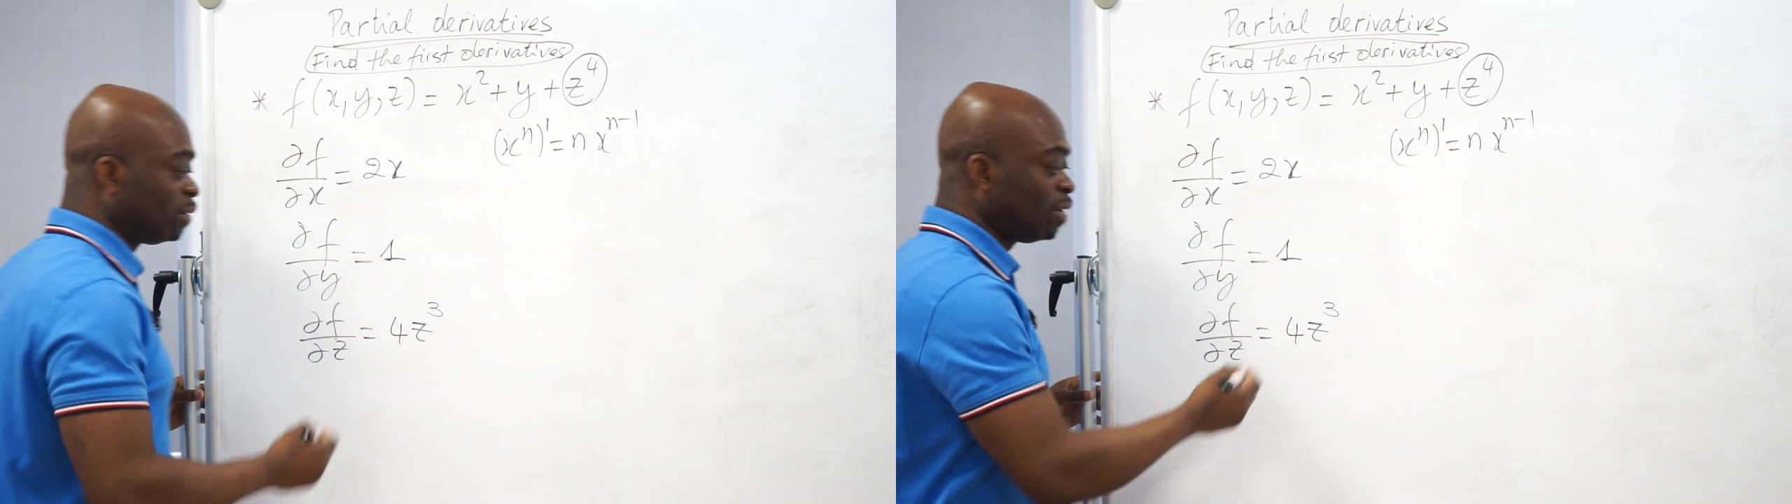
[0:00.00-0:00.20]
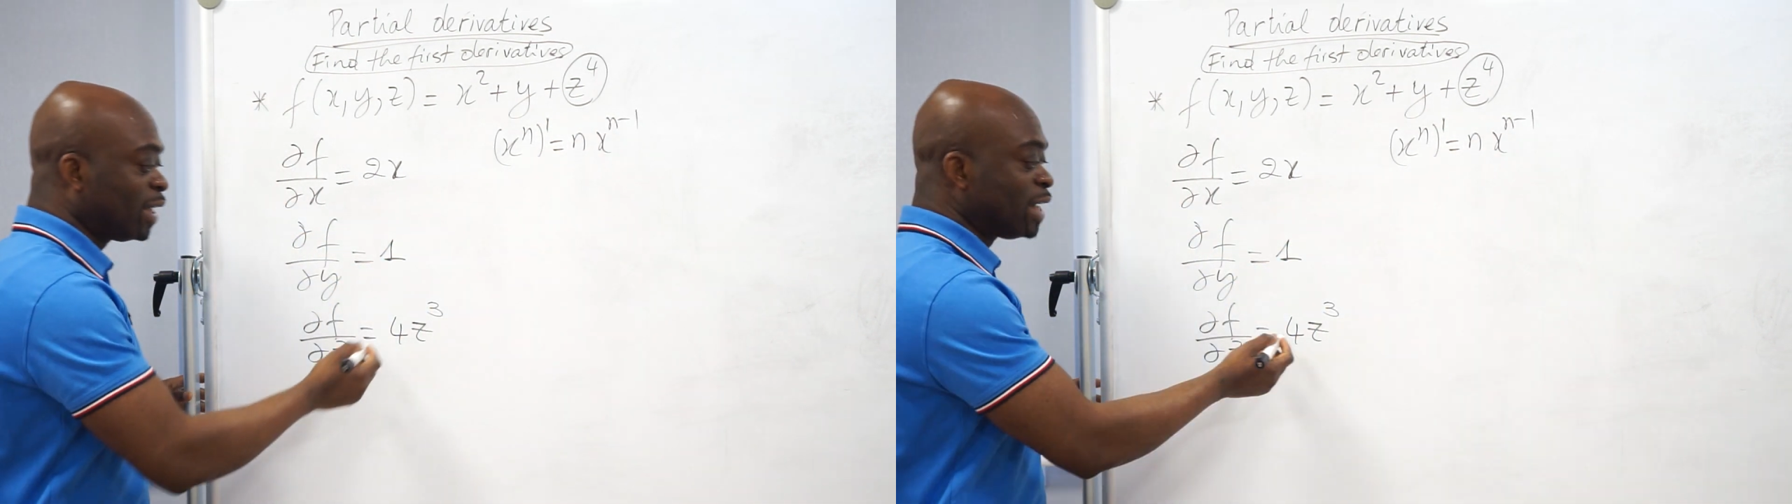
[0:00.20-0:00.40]

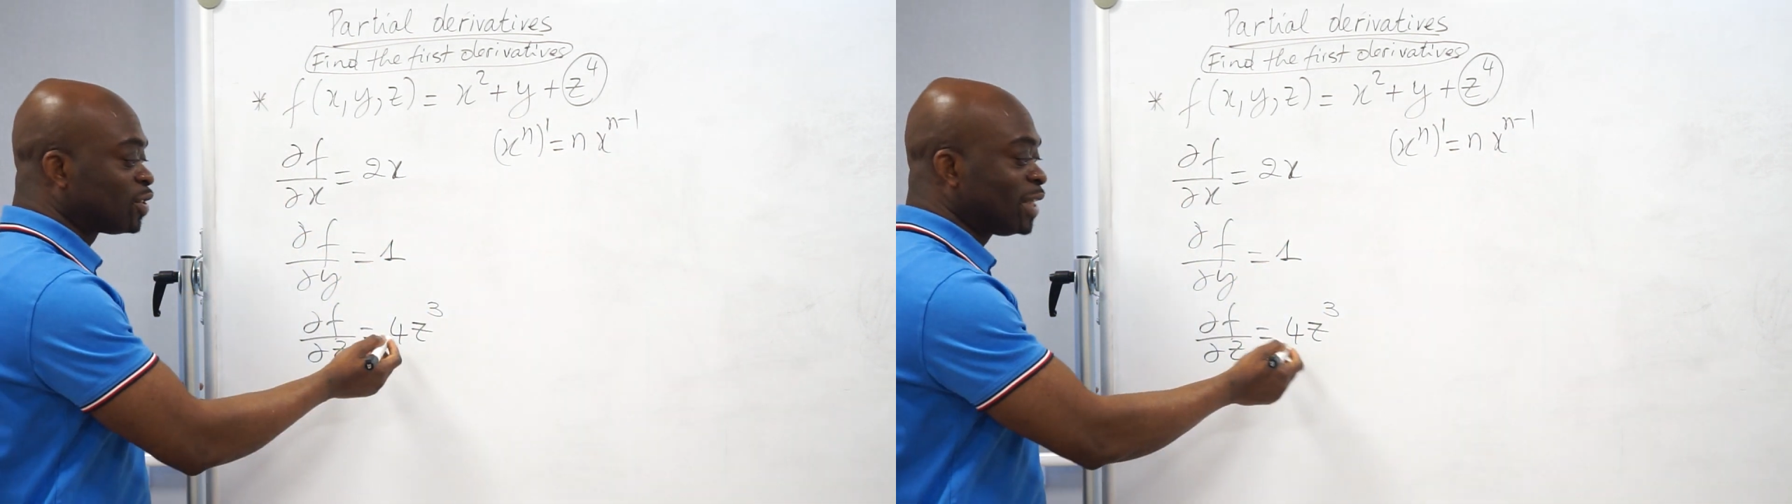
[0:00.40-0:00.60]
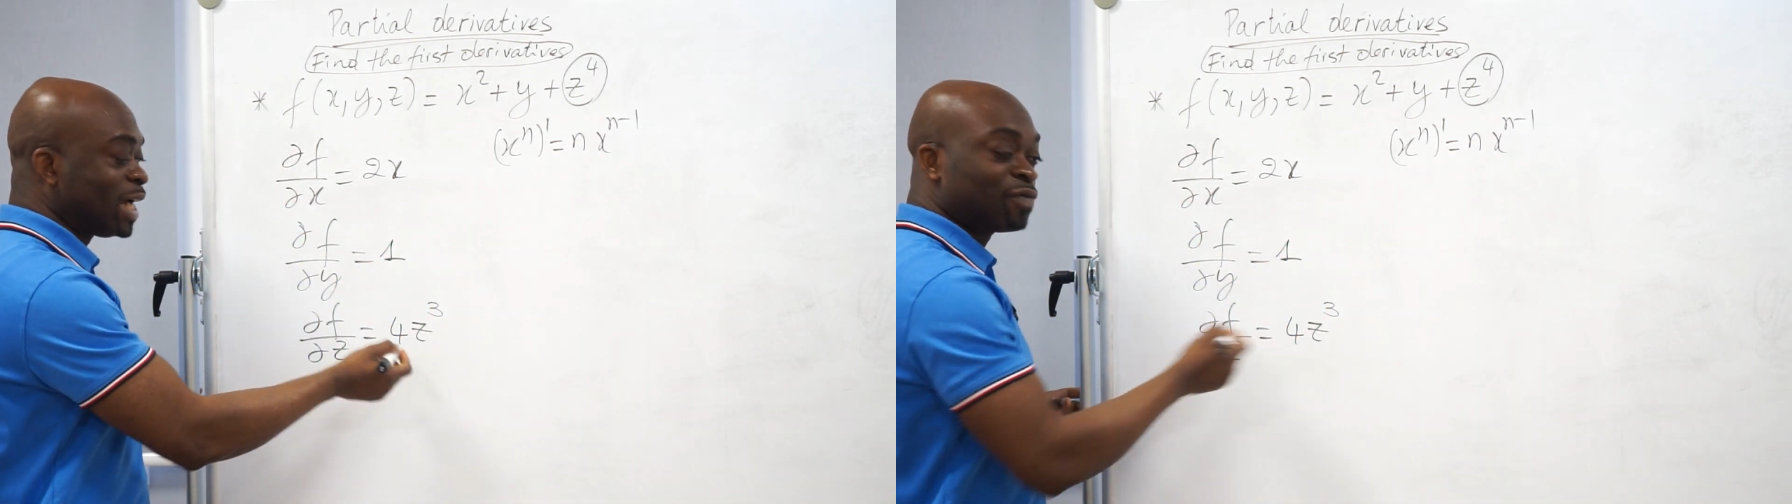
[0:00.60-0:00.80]
Okay,
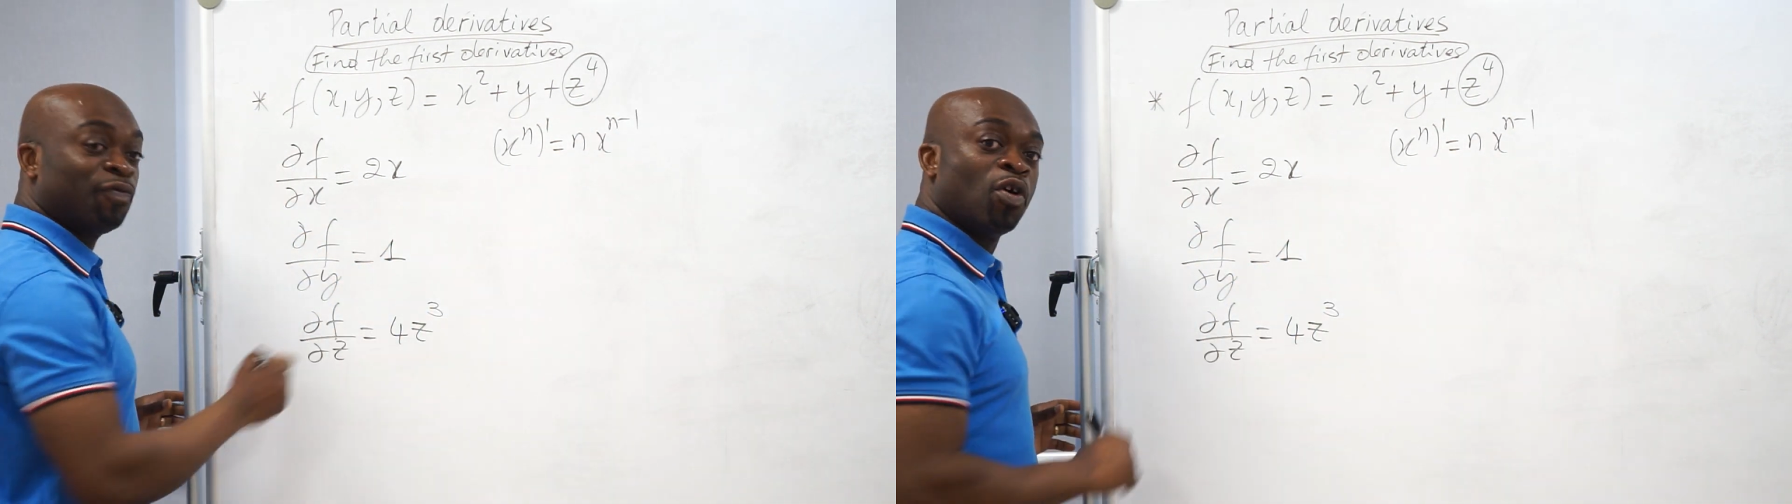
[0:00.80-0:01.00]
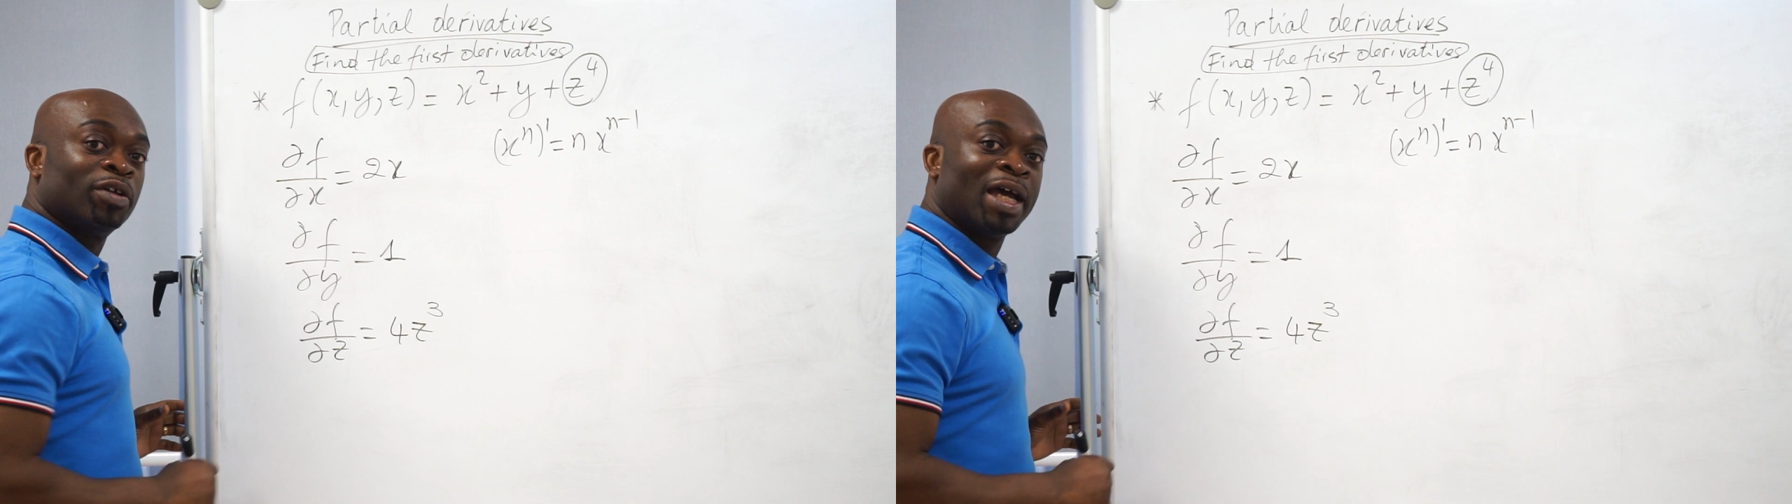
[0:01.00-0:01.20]
so that's
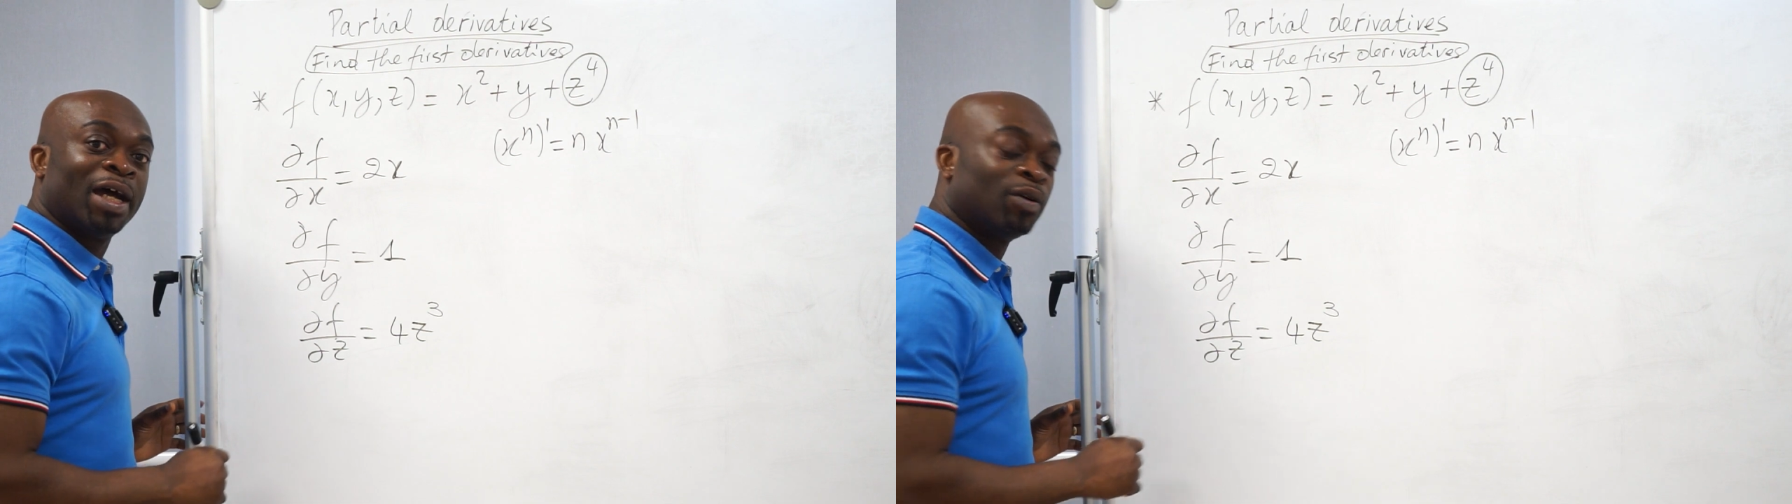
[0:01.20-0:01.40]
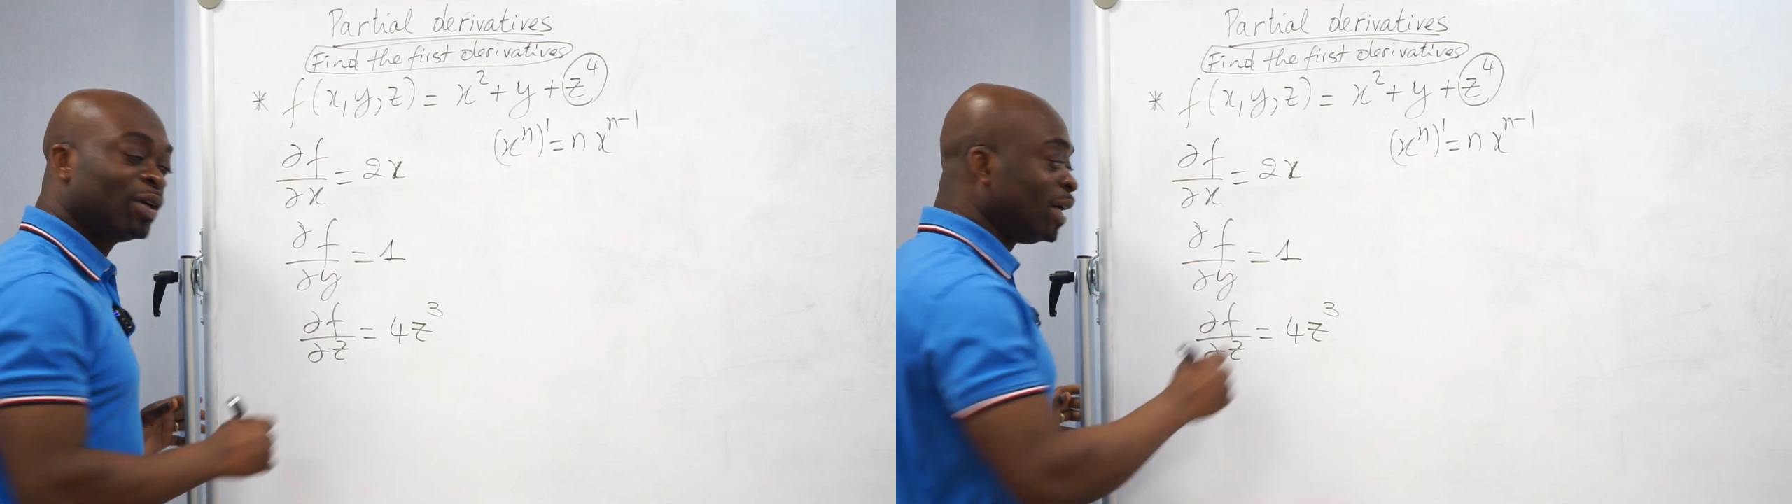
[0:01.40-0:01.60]
4
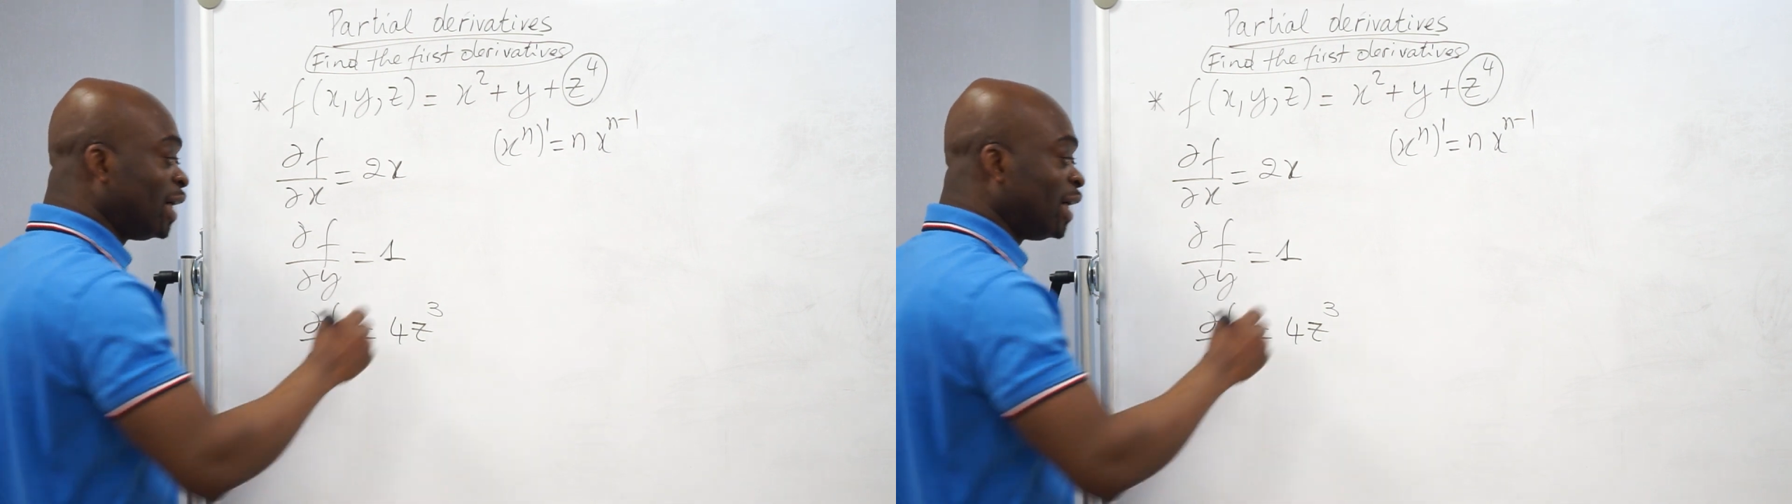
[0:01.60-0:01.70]
down,